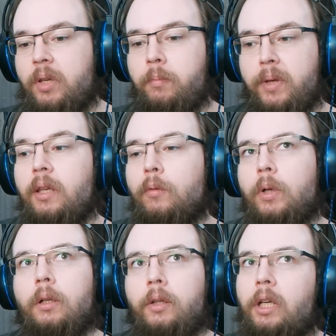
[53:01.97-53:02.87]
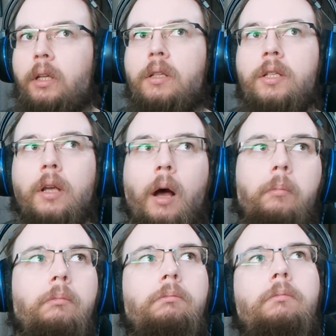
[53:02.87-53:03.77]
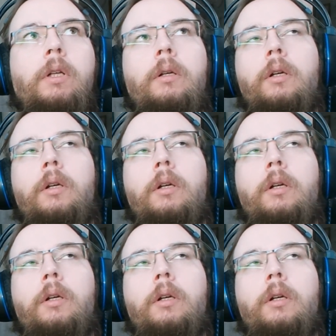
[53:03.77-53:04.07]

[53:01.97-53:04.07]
maybe B will need some